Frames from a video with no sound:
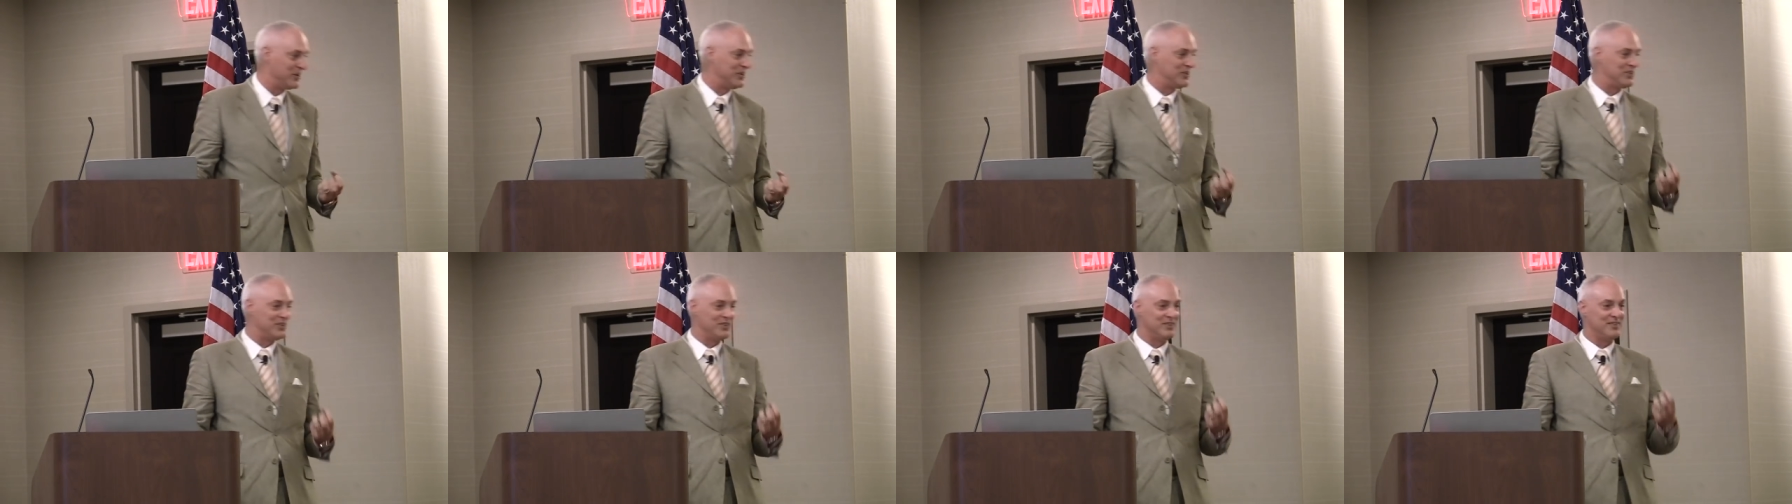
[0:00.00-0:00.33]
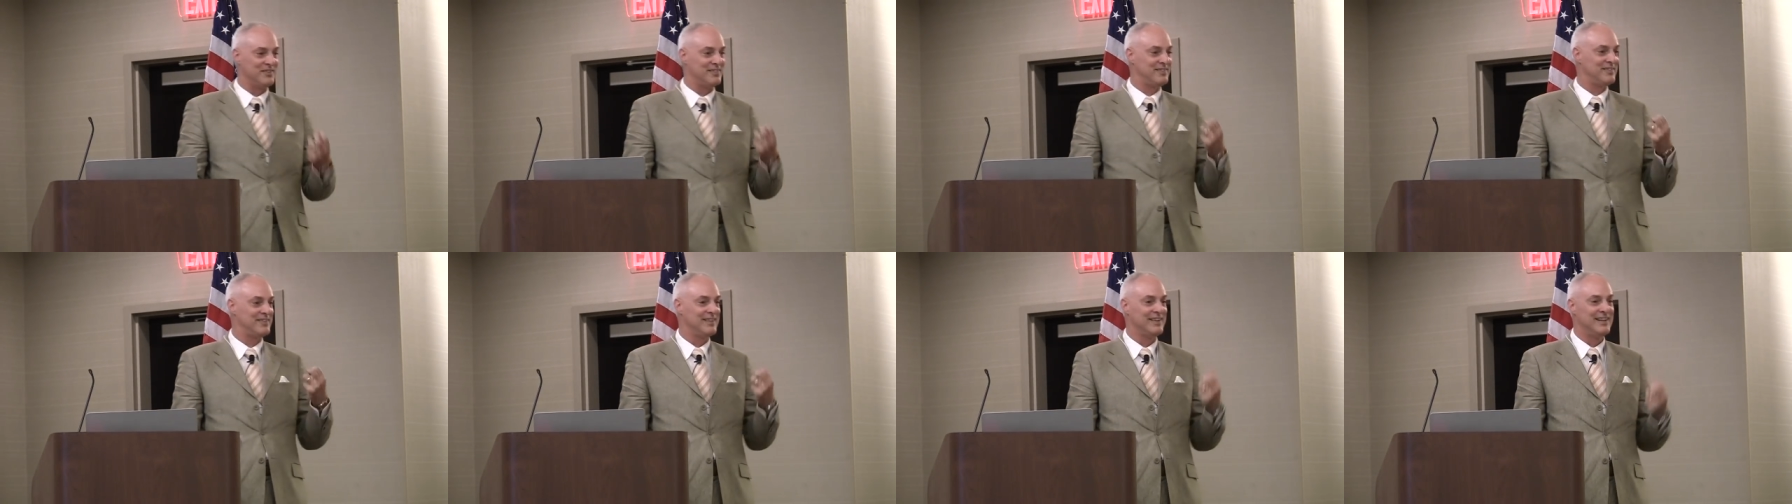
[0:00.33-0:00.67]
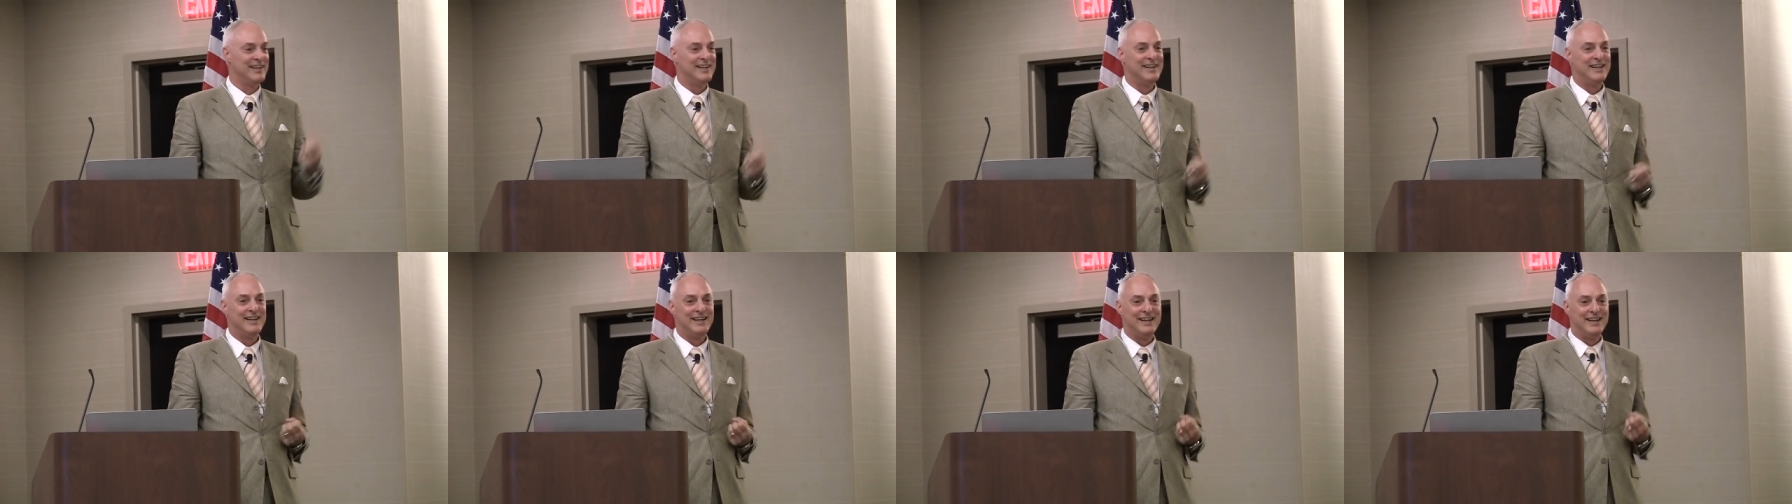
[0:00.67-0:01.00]
which is
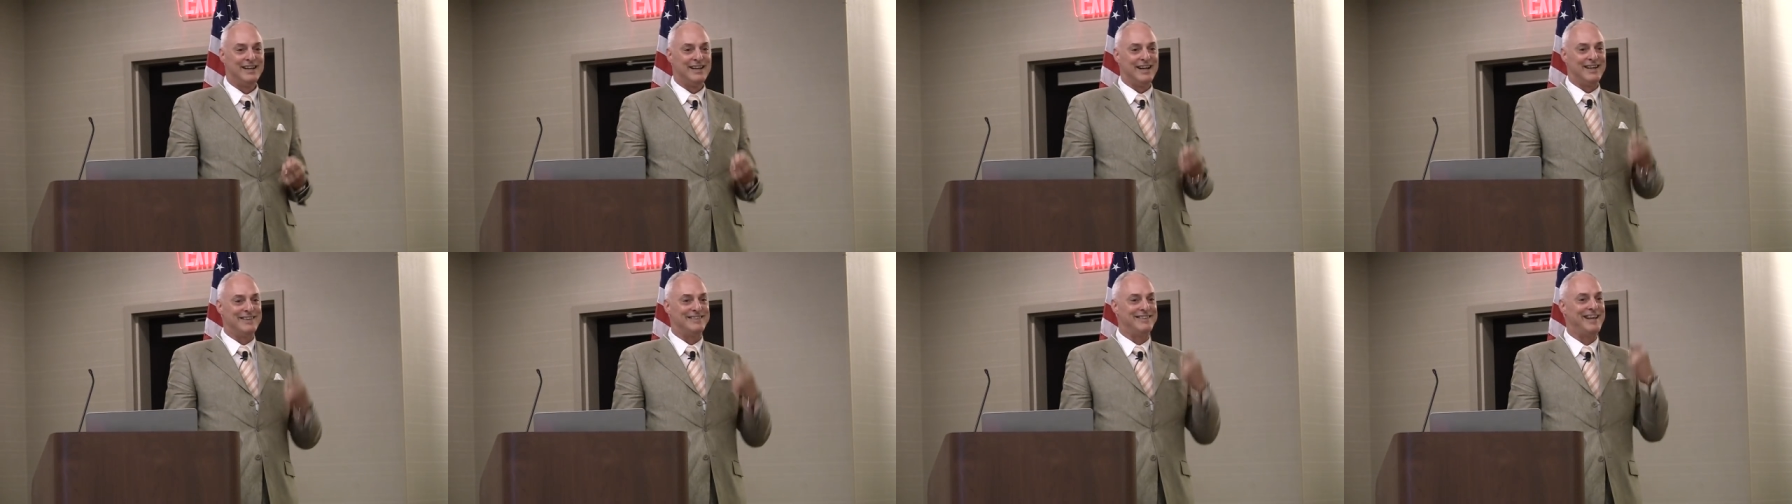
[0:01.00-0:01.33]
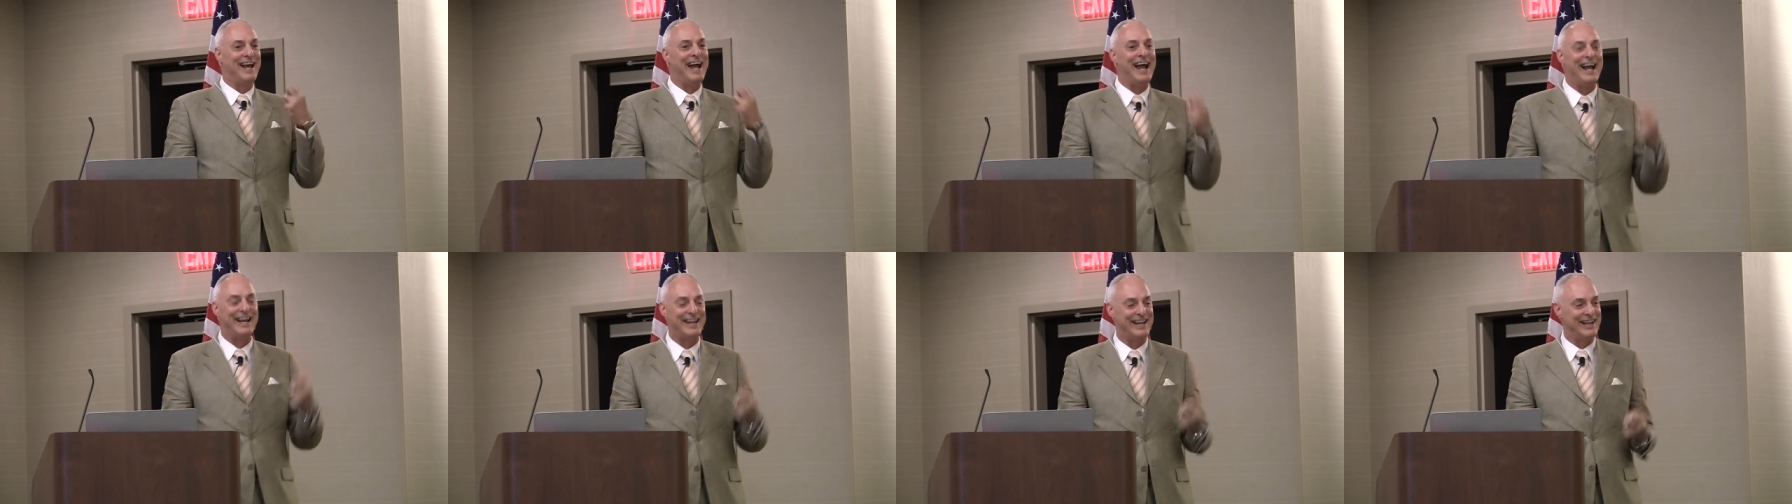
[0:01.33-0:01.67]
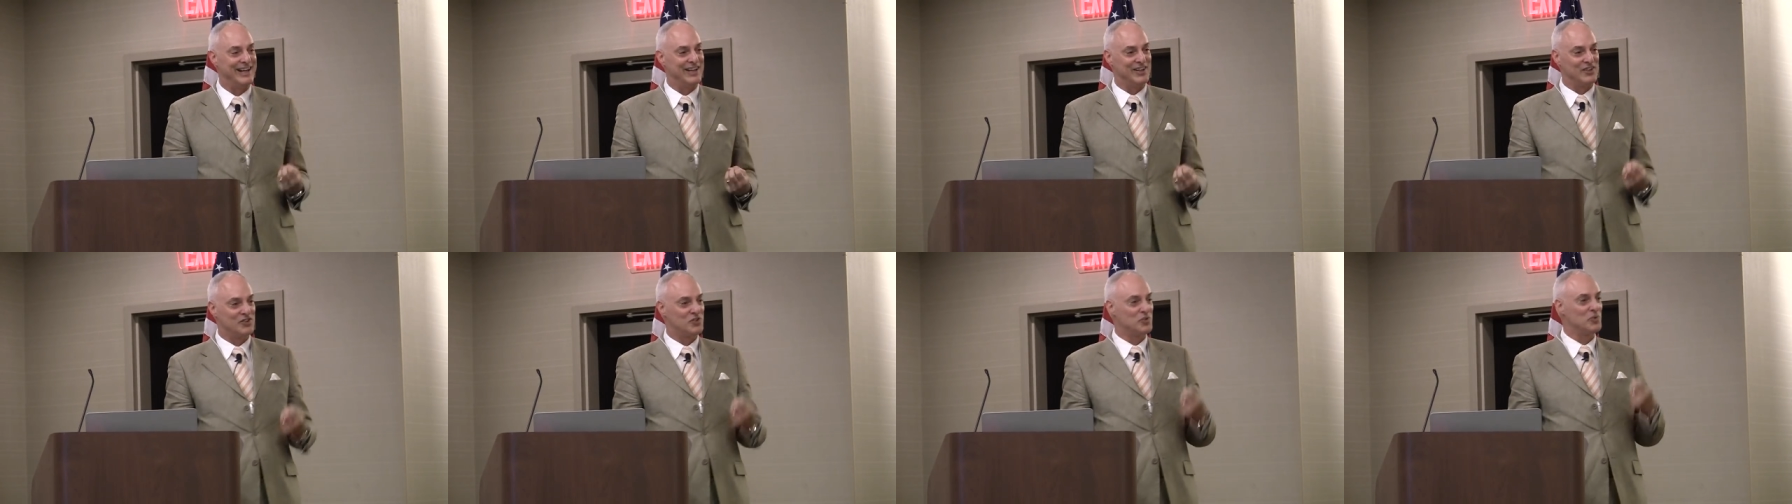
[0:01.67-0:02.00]

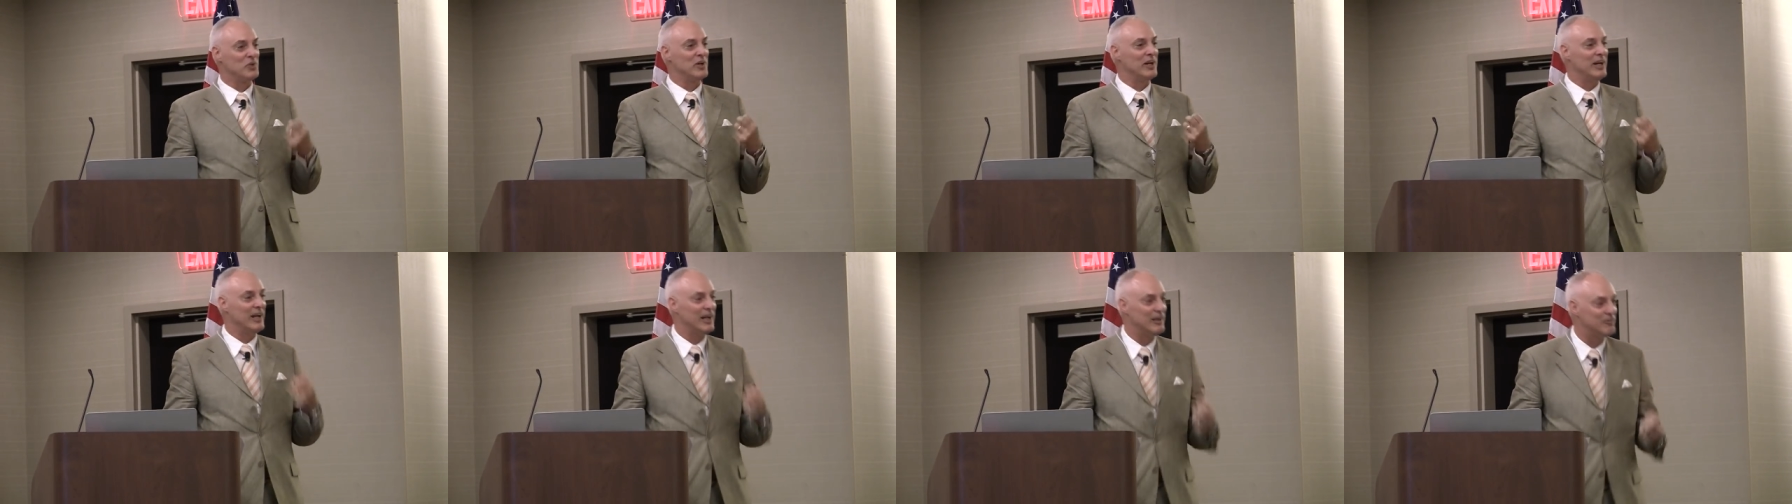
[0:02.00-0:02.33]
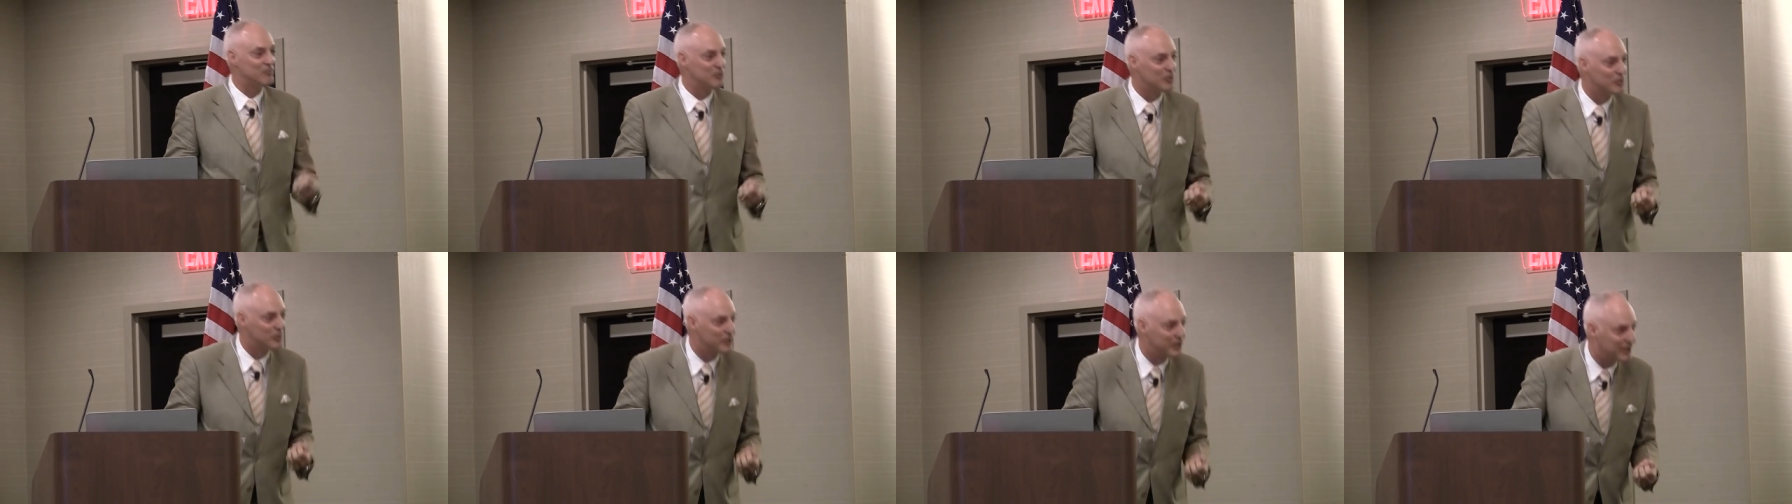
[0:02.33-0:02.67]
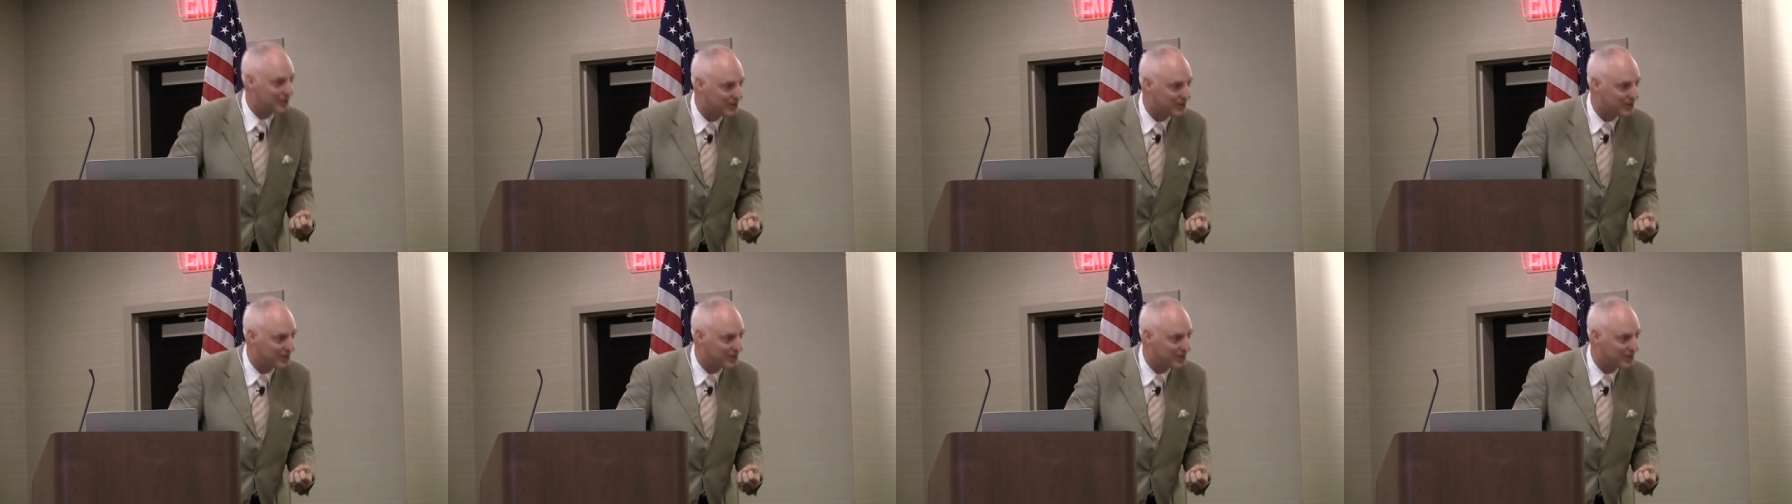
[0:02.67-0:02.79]
attacking us wherever we